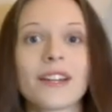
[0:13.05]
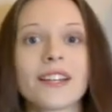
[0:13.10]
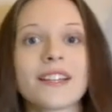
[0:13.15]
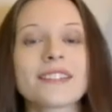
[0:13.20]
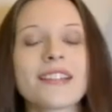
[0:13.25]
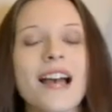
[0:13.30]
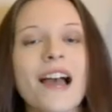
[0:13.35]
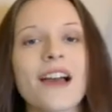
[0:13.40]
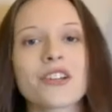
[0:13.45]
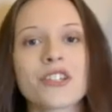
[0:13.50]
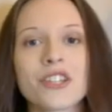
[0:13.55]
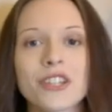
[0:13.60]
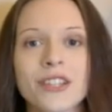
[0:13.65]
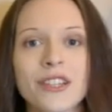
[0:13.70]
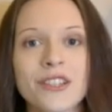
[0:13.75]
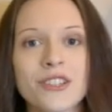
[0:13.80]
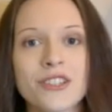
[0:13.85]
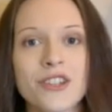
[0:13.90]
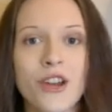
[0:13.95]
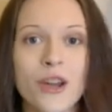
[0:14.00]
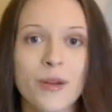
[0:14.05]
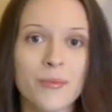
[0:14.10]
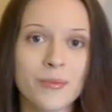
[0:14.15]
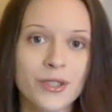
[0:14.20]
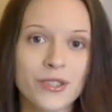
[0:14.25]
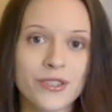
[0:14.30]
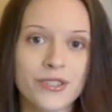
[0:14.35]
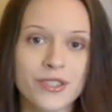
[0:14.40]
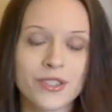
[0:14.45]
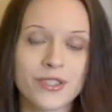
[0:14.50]
it's actually a term
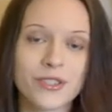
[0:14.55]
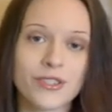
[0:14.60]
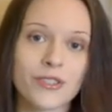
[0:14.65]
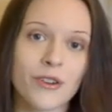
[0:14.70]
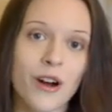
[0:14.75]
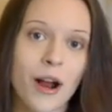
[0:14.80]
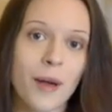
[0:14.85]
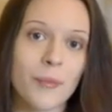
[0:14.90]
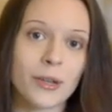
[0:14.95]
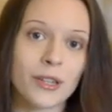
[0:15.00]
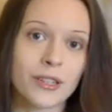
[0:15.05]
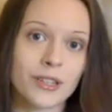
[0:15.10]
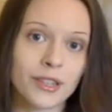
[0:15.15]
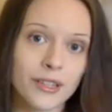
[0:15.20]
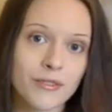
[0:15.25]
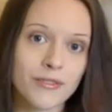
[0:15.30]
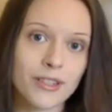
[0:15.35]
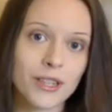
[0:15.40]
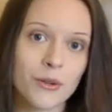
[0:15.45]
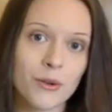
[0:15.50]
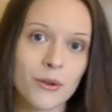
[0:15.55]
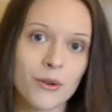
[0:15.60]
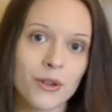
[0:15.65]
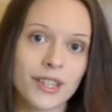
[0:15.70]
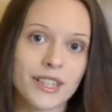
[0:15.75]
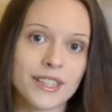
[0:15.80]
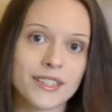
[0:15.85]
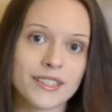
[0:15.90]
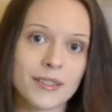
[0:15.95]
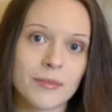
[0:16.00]
used to describe a living
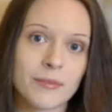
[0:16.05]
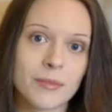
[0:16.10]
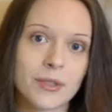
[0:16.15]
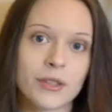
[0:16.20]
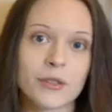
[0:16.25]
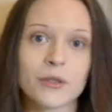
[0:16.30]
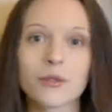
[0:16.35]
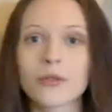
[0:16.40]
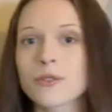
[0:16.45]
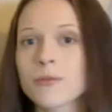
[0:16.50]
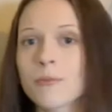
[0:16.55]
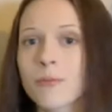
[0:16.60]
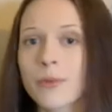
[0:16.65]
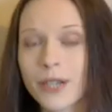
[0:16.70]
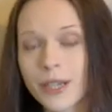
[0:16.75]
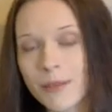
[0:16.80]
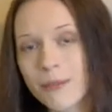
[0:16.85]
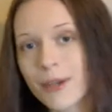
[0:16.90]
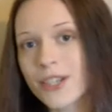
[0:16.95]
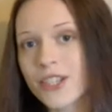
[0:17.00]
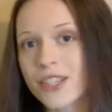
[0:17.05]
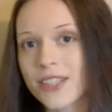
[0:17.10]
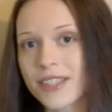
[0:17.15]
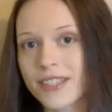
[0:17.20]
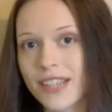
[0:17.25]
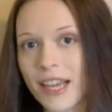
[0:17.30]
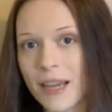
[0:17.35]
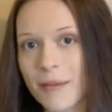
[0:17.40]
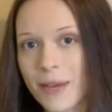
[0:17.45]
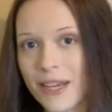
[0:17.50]
organism that looks pretty much the
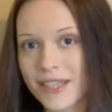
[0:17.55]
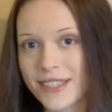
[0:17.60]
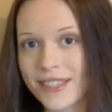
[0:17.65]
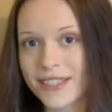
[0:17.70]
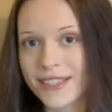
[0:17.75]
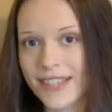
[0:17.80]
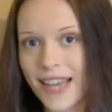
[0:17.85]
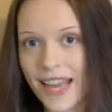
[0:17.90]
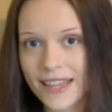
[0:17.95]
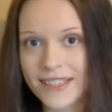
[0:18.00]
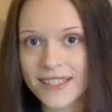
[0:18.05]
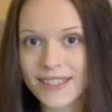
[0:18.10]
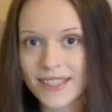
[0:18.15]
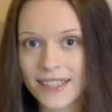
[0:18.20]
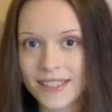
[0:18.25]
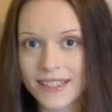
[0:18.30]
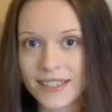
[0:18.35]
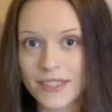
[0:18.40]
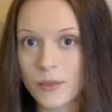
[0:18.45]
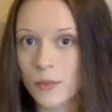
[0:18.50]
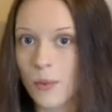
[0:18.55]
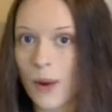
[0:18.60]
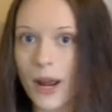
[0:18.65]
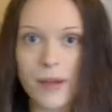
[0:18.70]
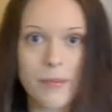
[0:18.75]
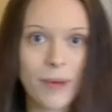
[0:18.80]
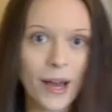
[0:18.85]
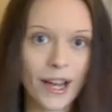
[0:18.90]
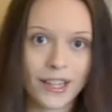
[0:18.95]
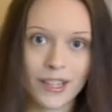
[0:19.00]
same as its ancestors
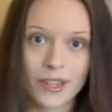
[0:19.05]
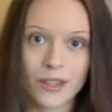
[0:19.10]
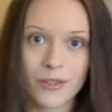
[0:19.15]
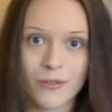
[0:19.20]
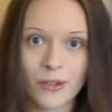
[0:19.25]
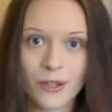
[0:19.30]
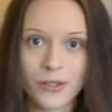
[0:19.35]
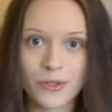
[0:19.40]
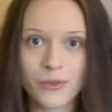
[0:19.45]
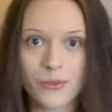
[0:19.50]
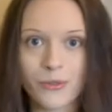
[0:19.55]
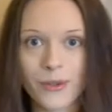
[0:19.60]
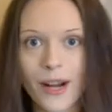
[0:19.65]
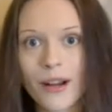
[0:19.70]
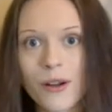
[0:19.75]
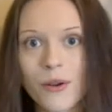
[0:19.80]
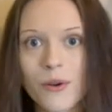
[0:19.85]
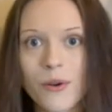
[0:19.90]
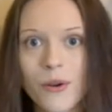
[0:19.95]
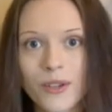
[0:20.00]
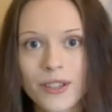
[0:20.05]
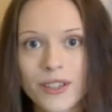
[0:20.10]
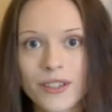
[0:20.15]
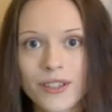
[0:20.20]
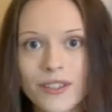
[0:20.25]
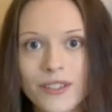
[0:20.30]
way back in the fossil record.